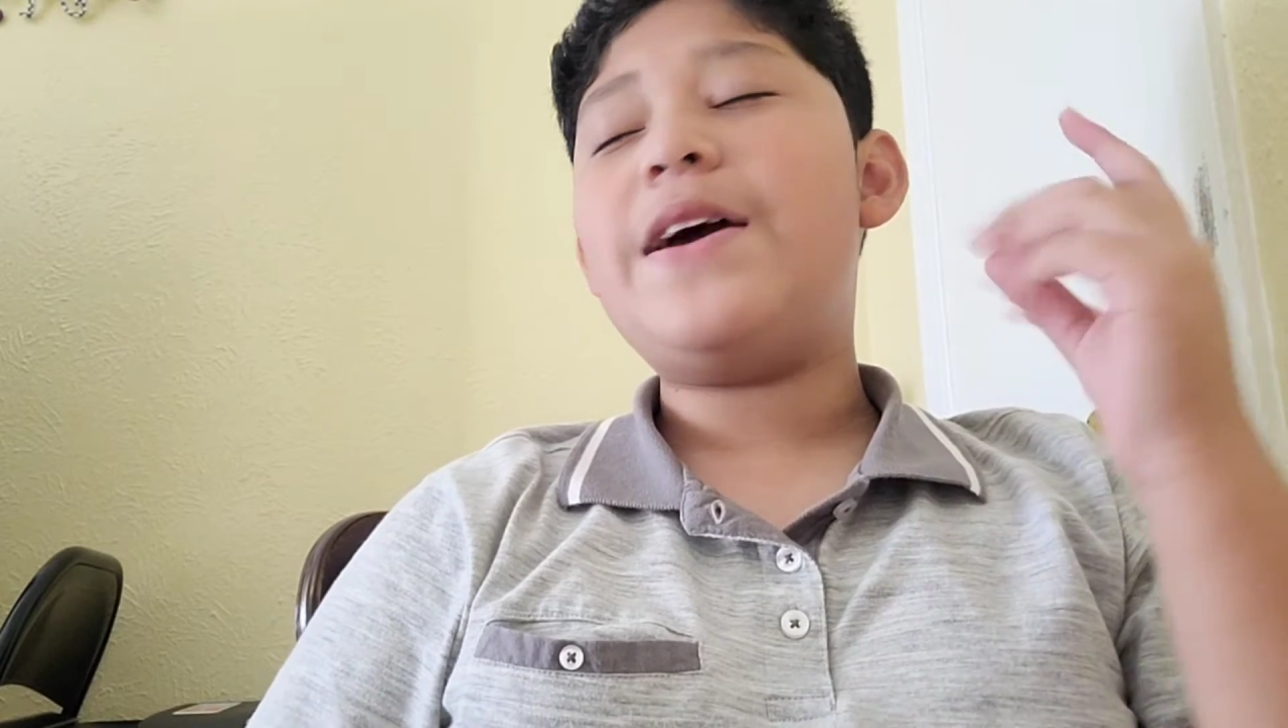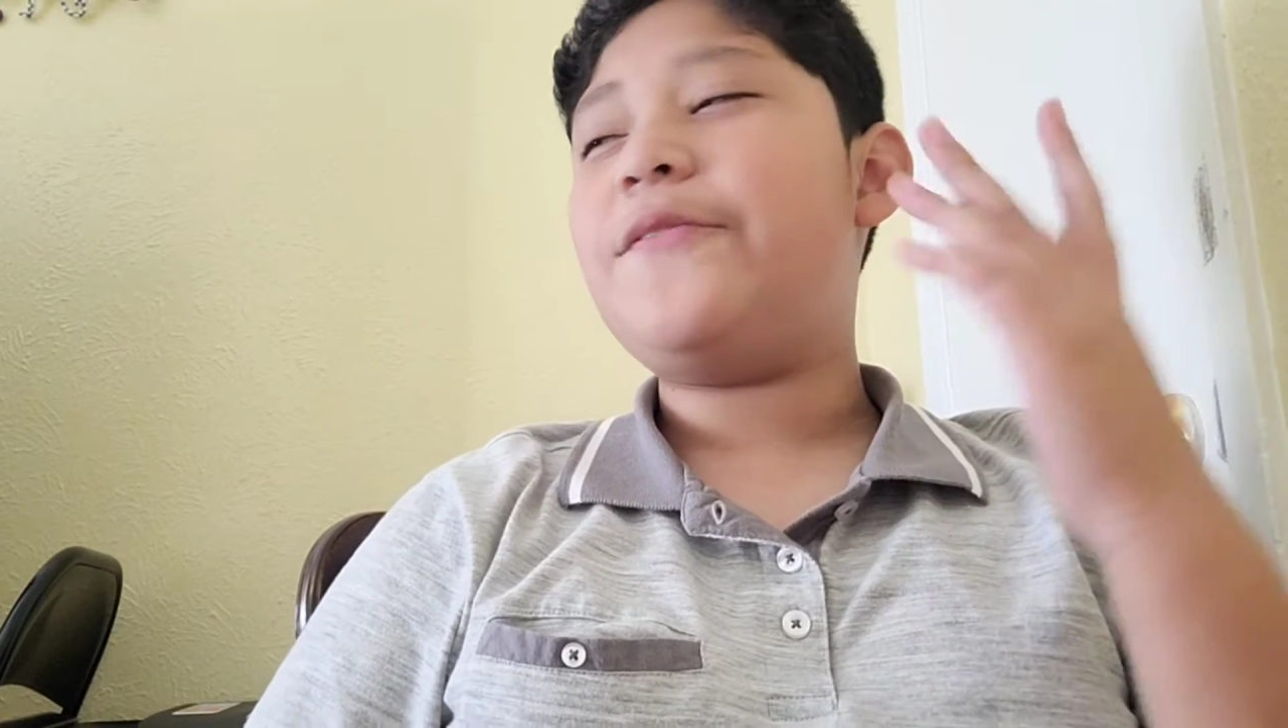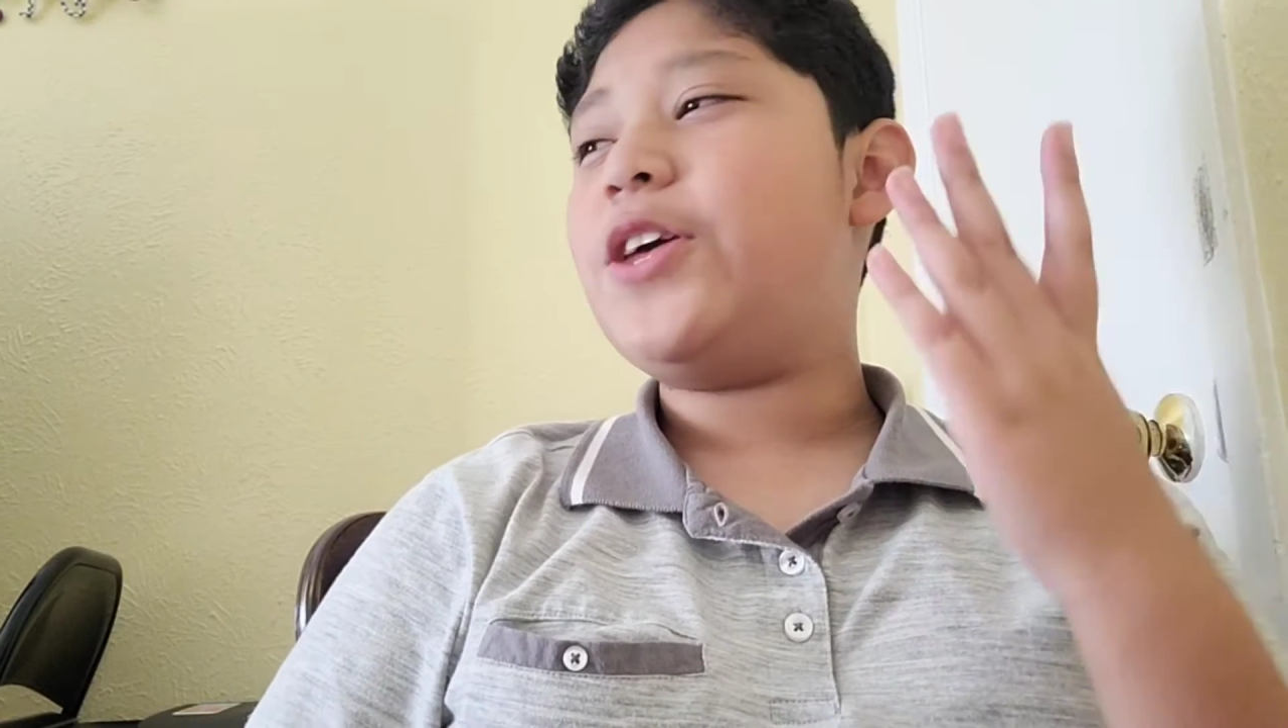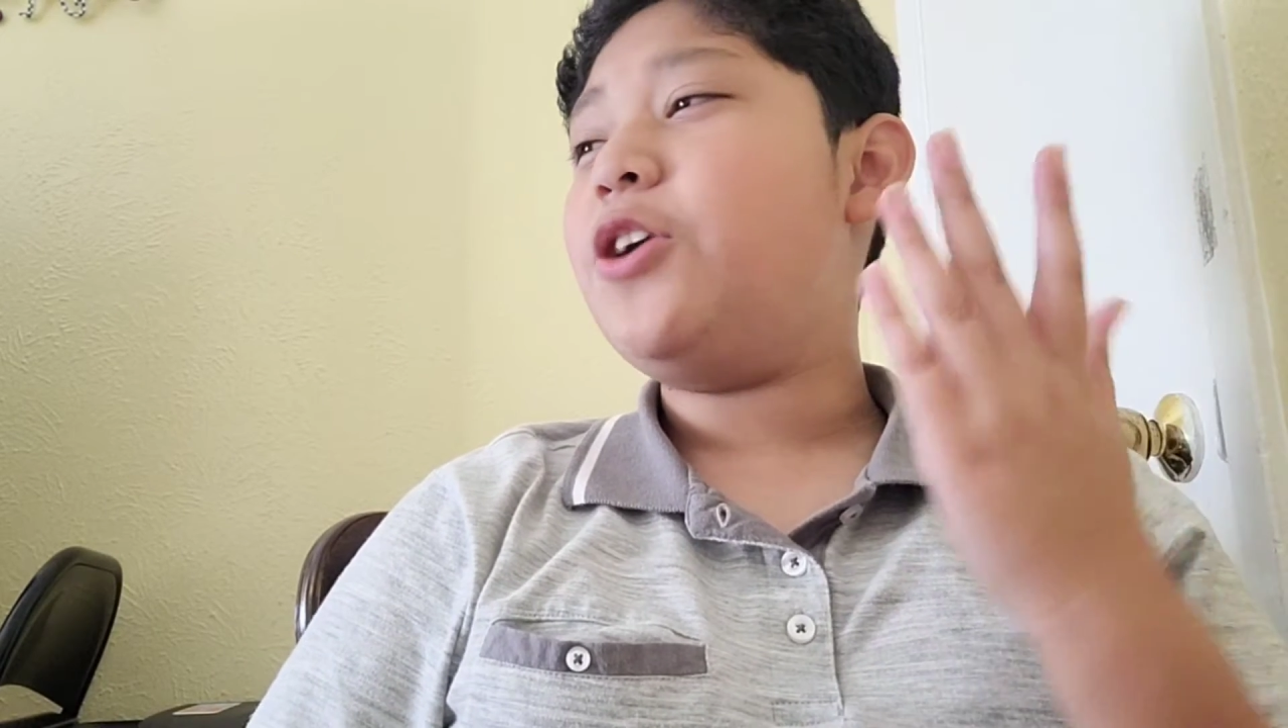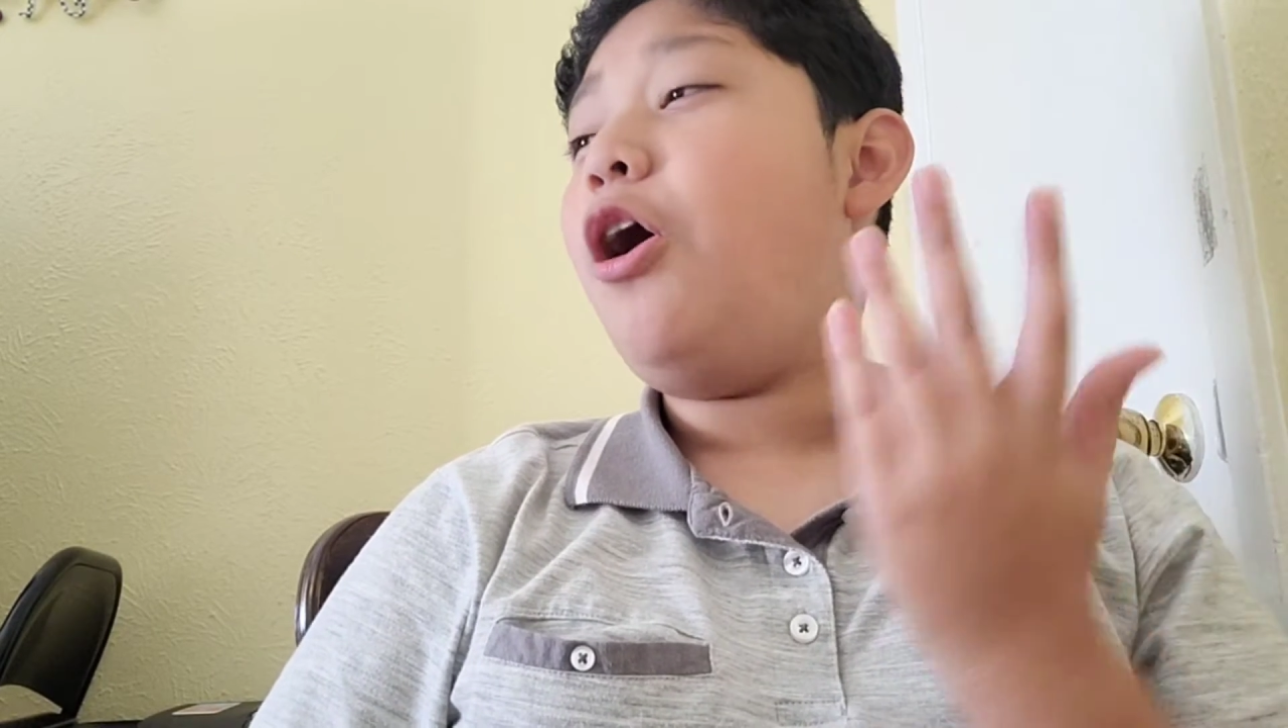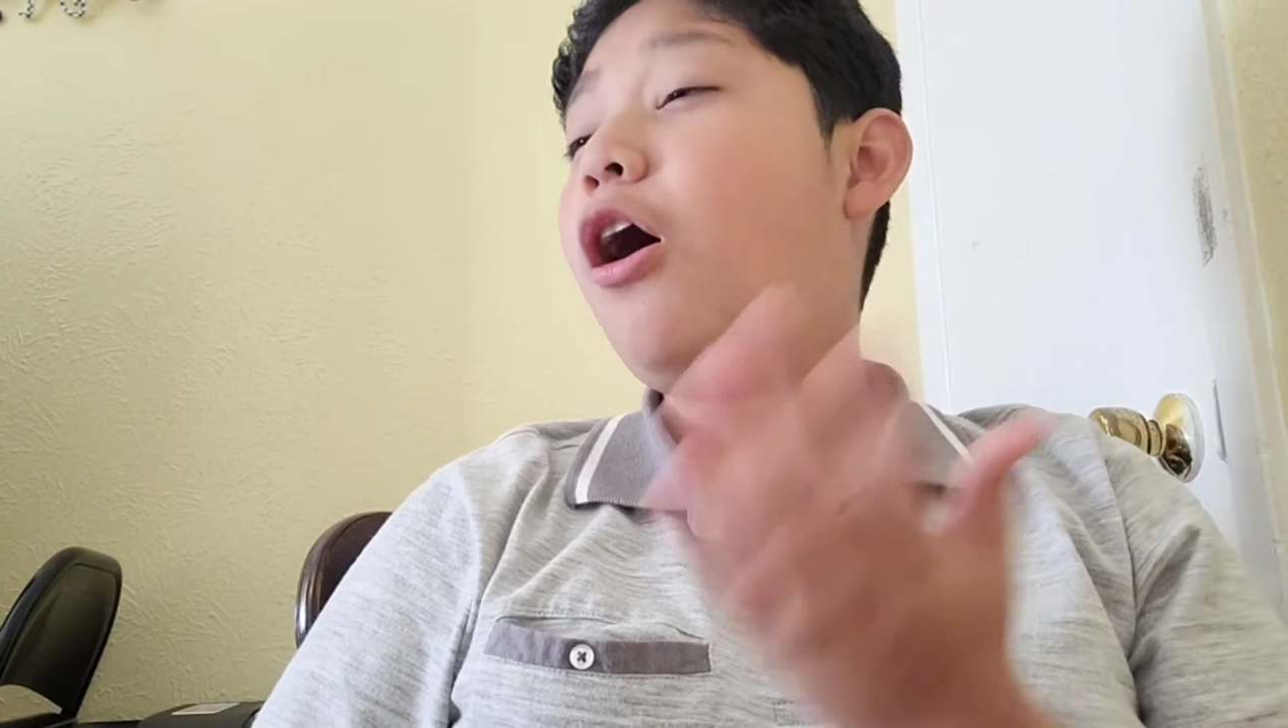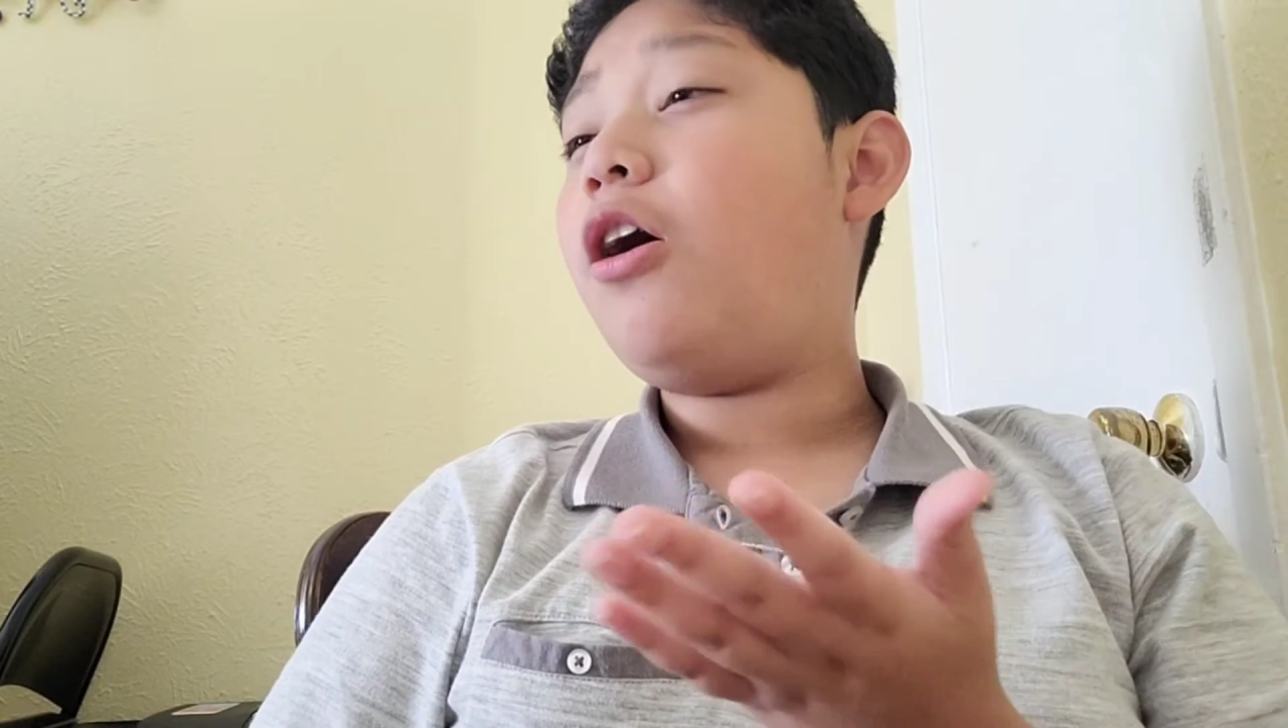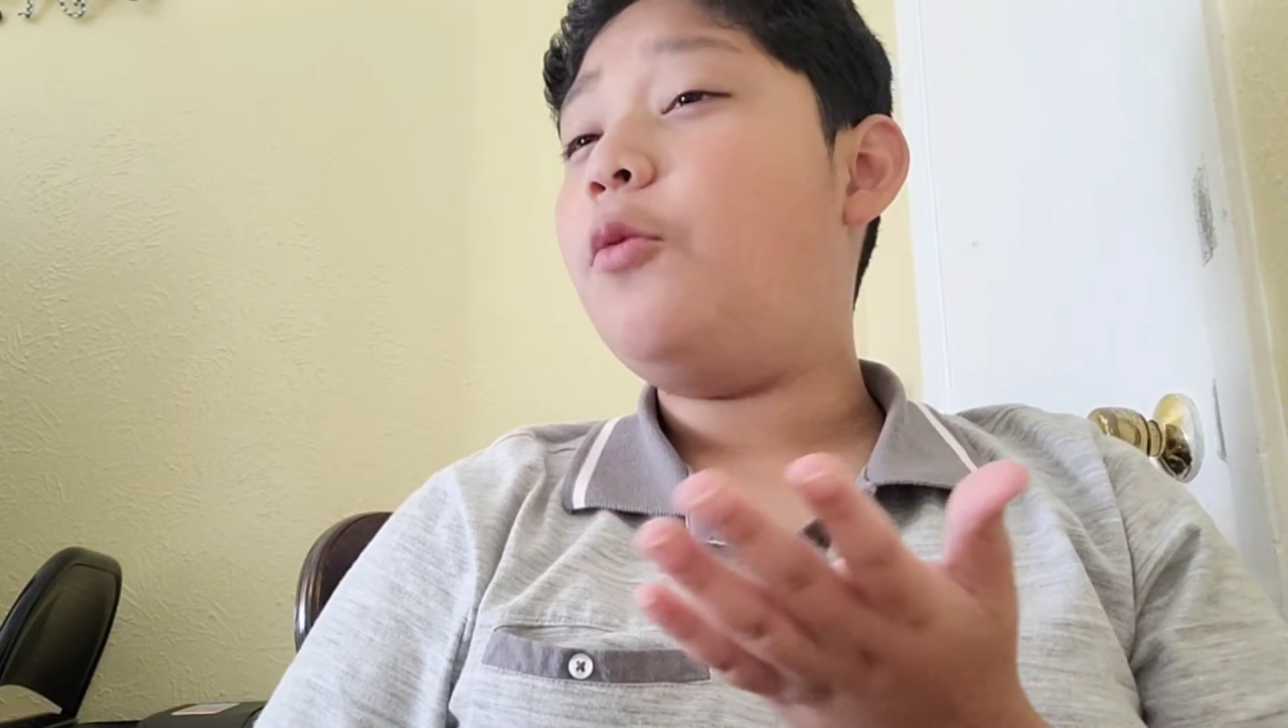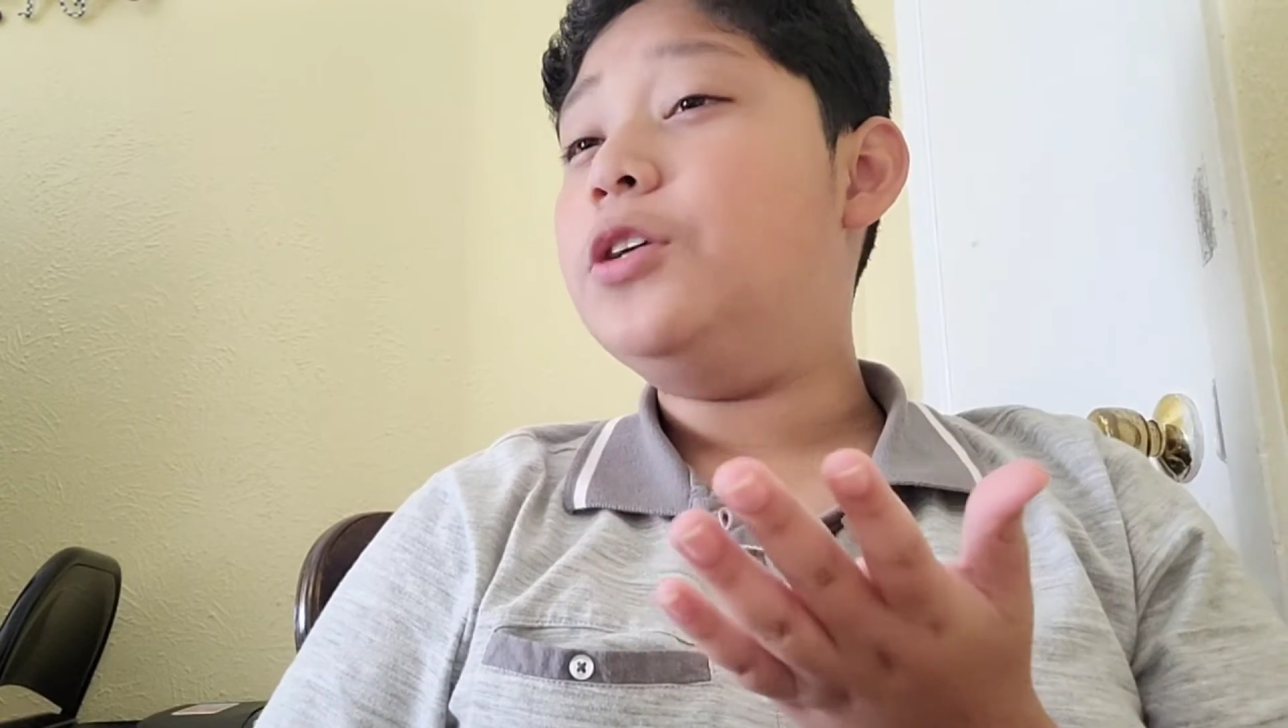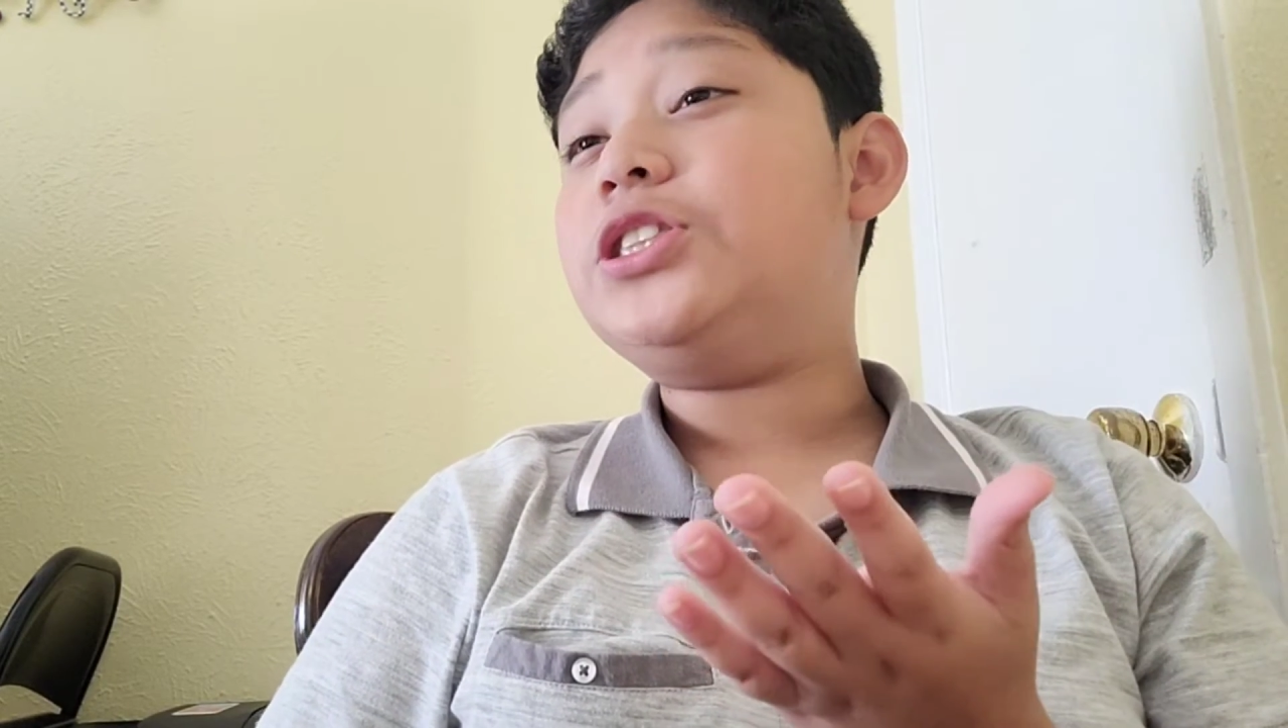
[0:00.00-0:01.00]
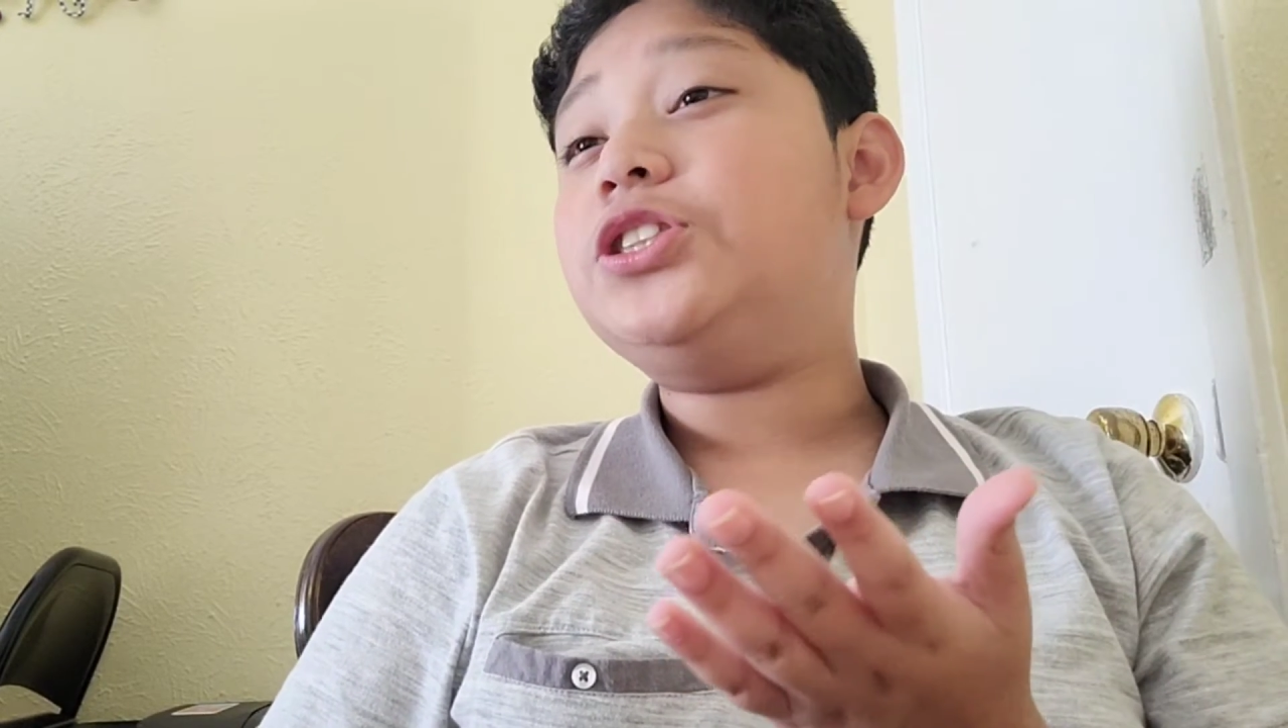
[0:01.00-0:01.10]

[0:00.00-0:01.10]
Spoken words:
maybe you all want